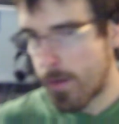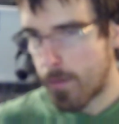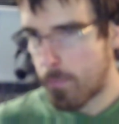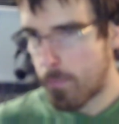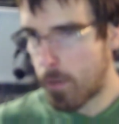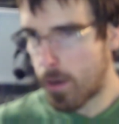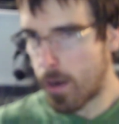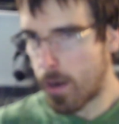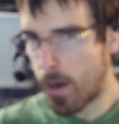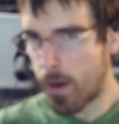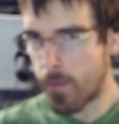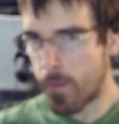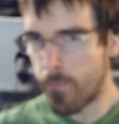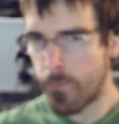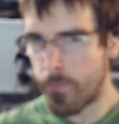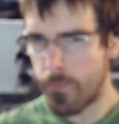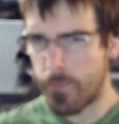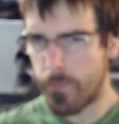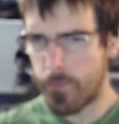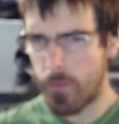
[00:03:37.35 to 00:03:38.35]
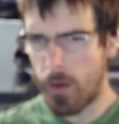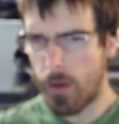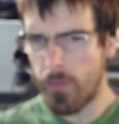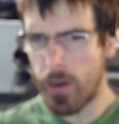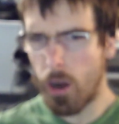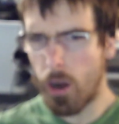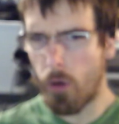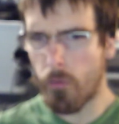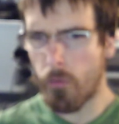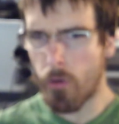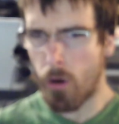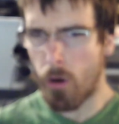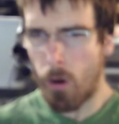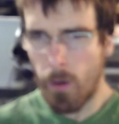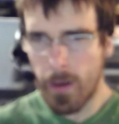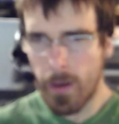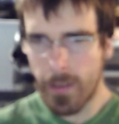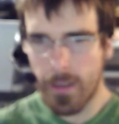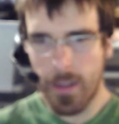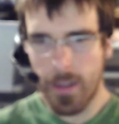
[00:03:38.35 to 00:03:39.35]
But I mean overall,
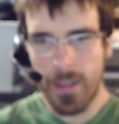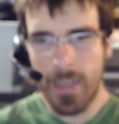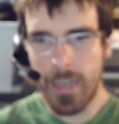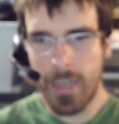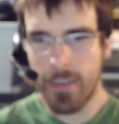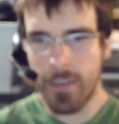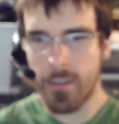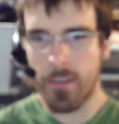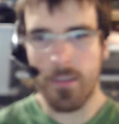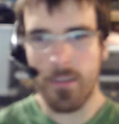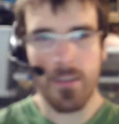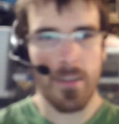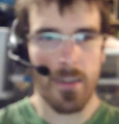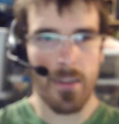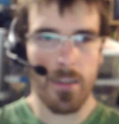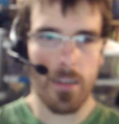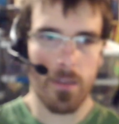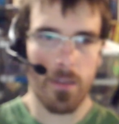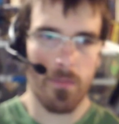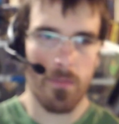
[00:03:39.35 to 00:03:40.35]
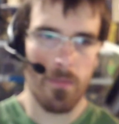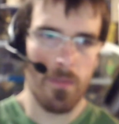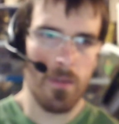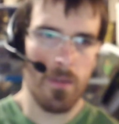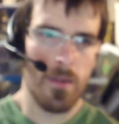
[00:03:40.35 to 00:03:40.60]
it's a decent system.